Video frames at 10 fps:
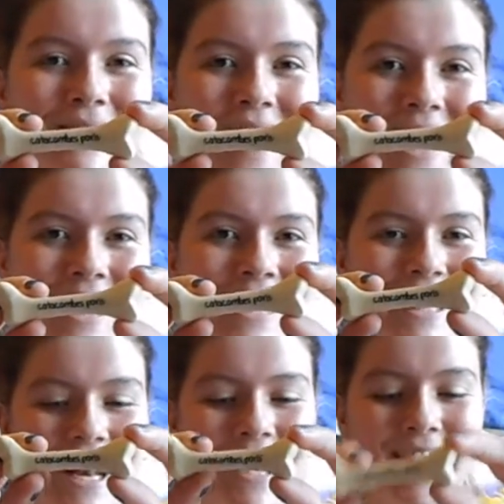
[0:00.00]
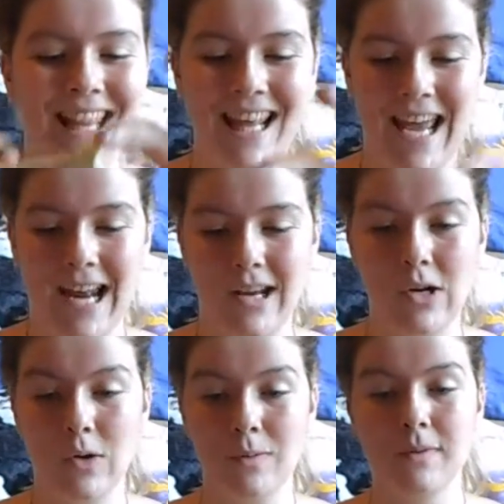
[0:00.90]
magnet that I got at the
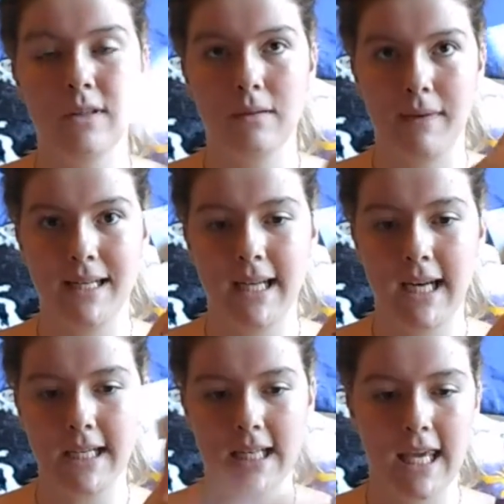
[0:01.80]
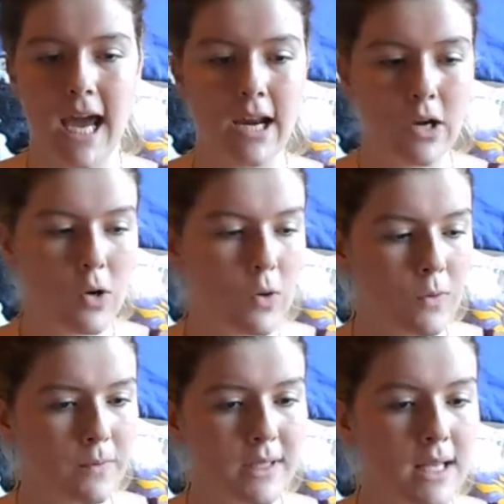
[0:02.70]
catacombs. My ticket to the
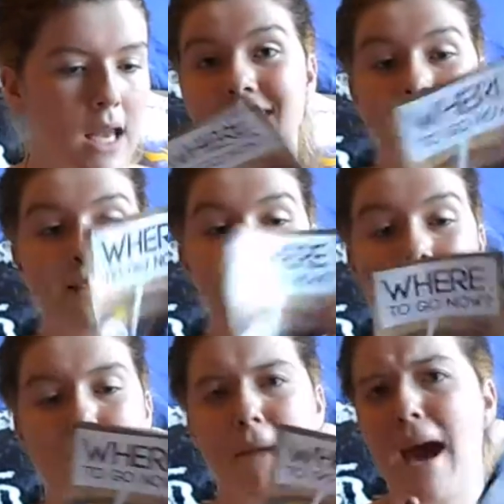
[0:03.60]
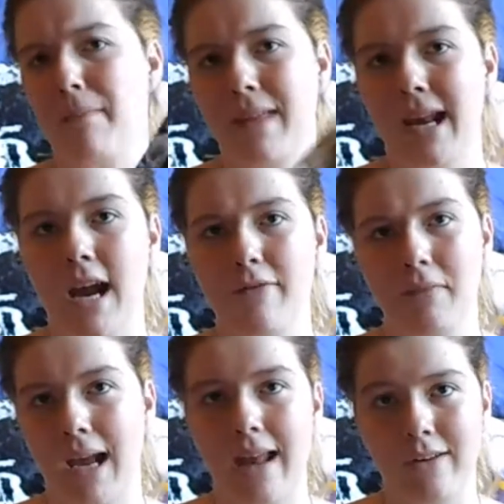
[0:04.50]
catacombs. This is my map that I got from the
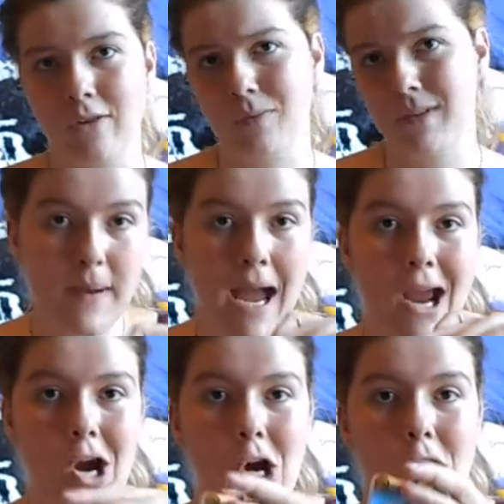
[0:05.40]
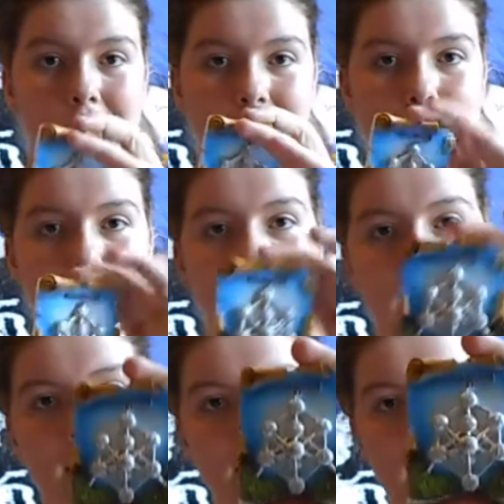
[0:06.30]
catacombs. My awesome
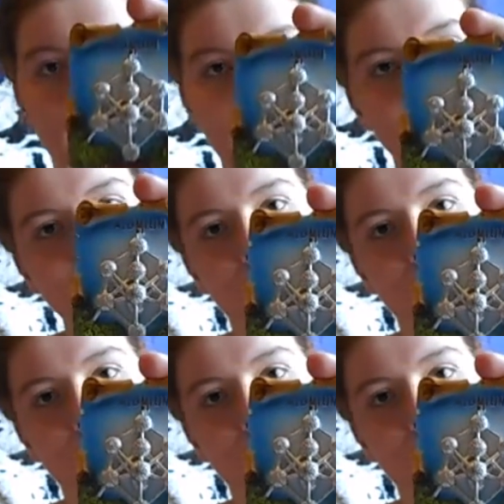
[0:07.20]
magnet that I got in